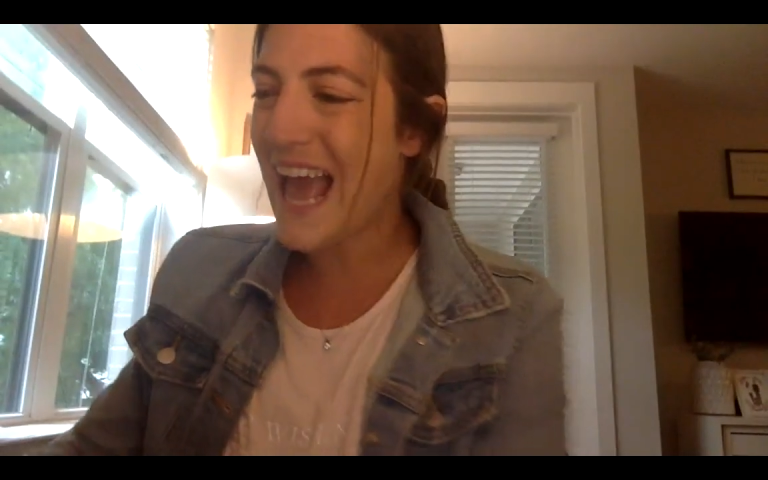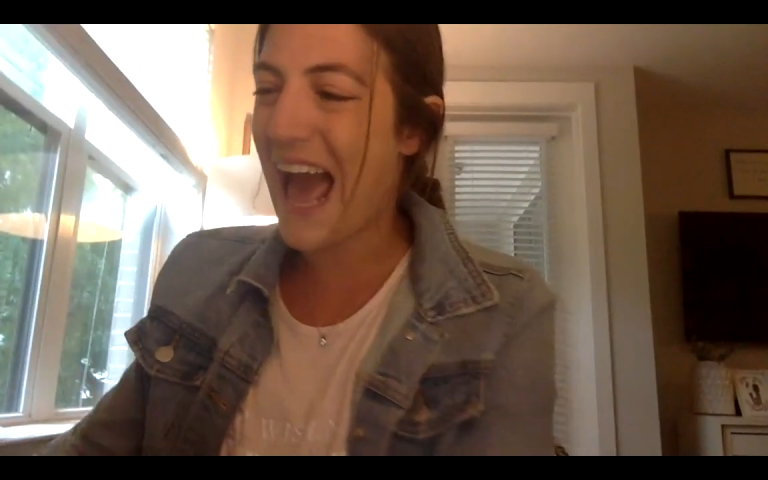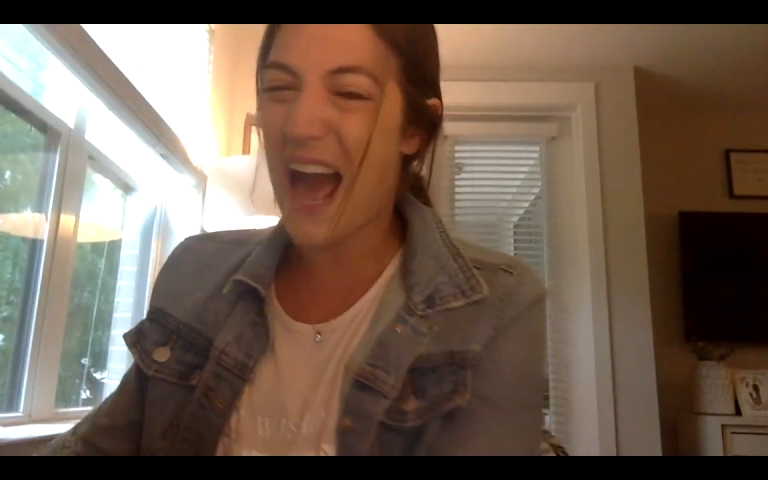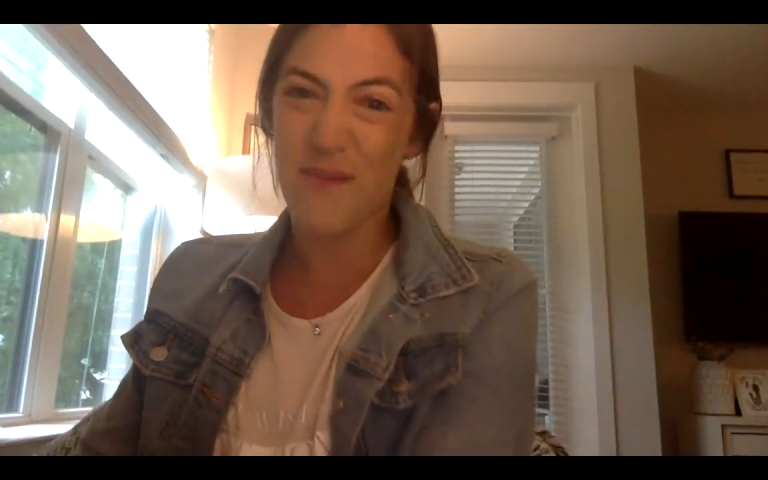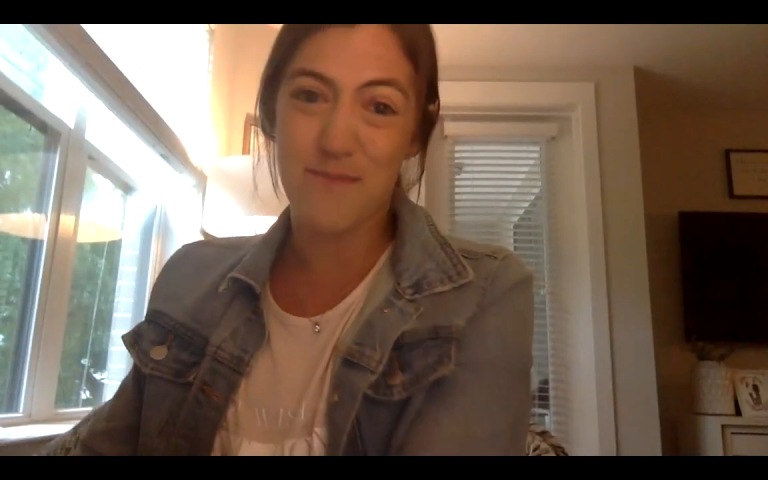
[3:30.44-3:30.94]

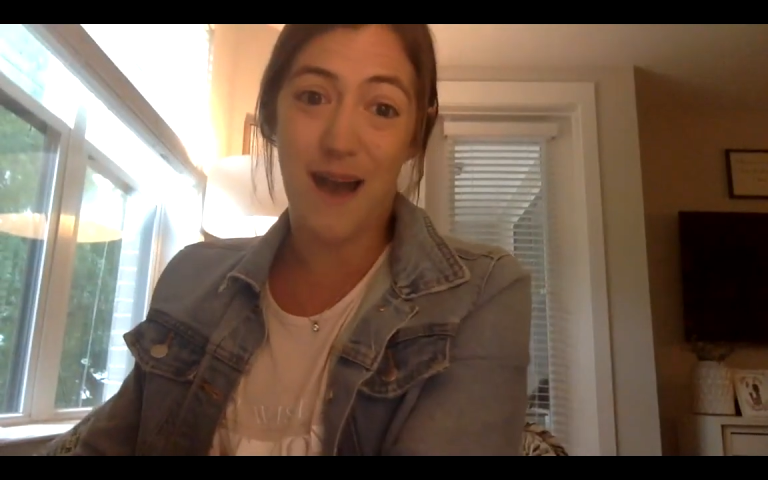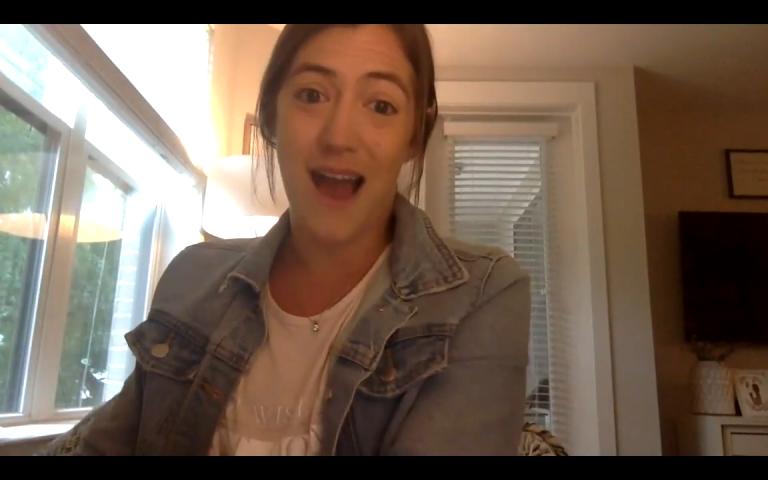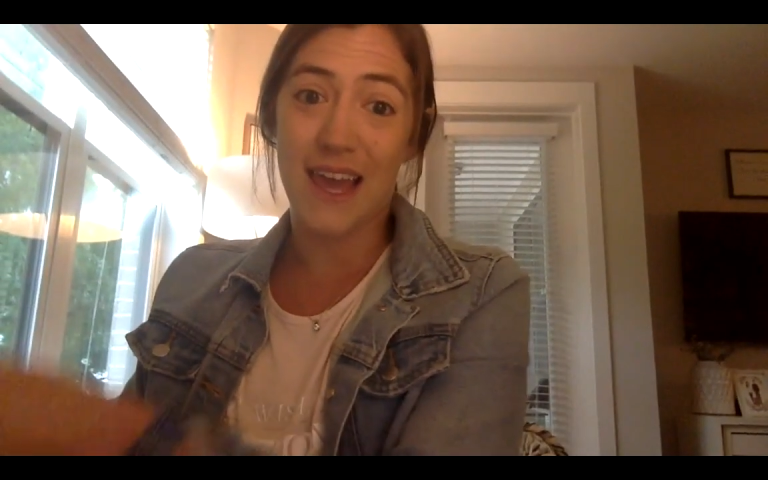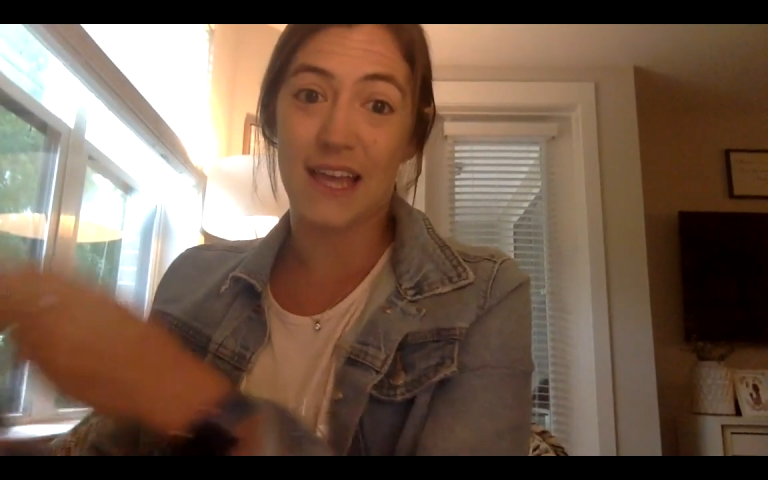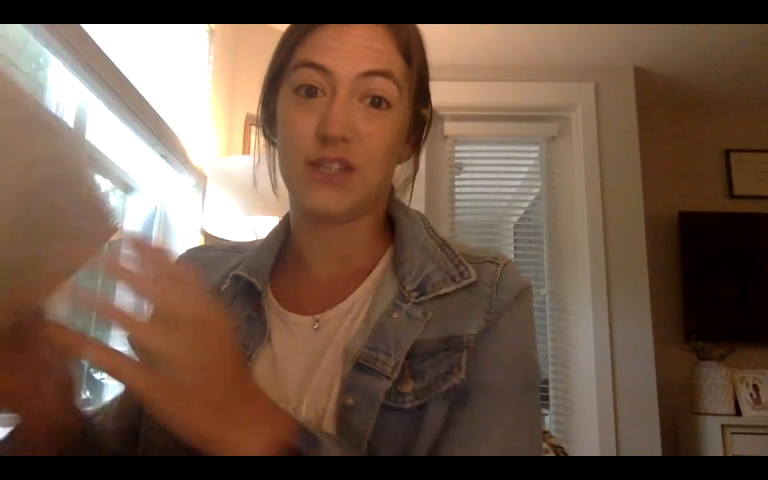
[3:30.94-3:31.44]
at
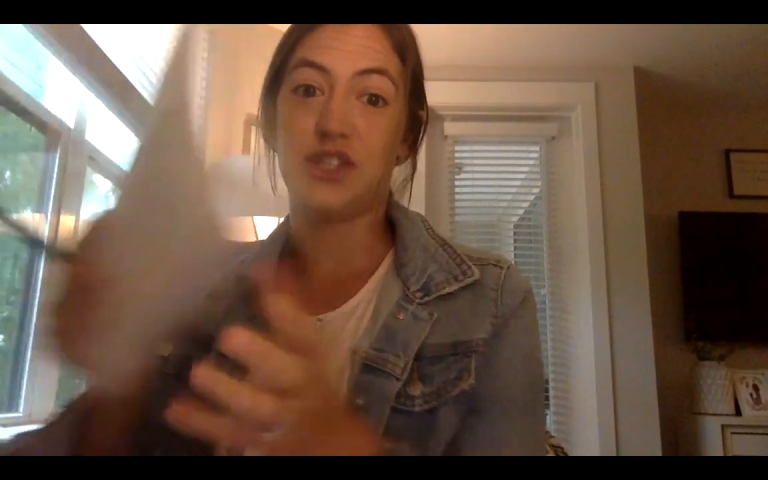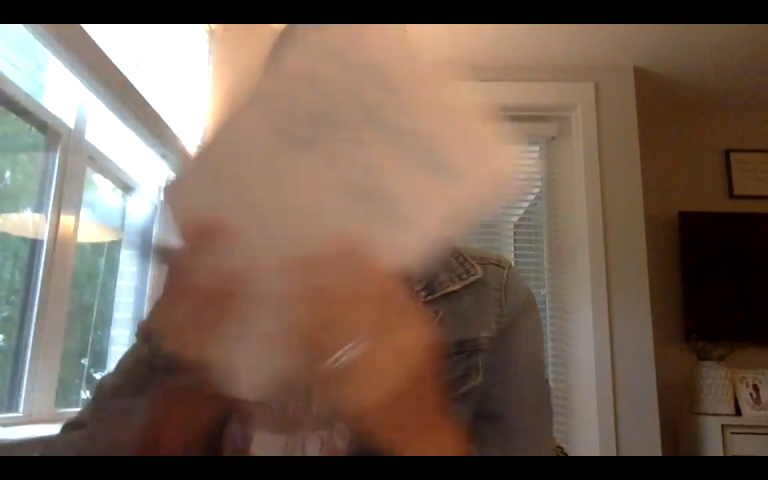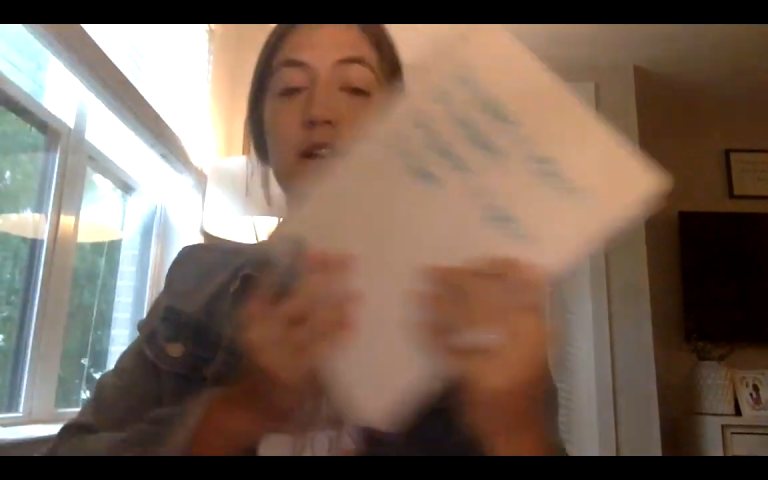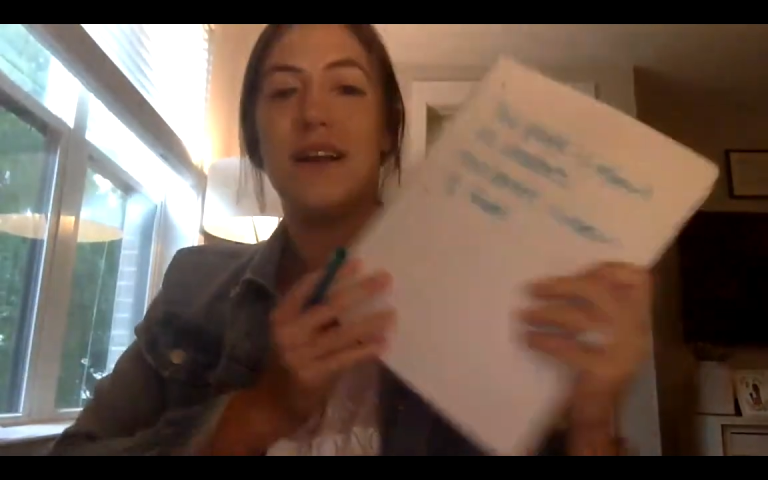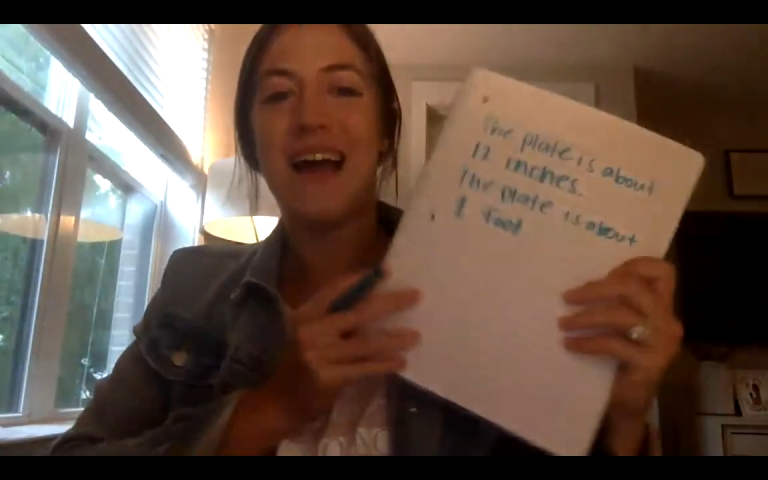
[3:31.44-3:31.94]
my answer,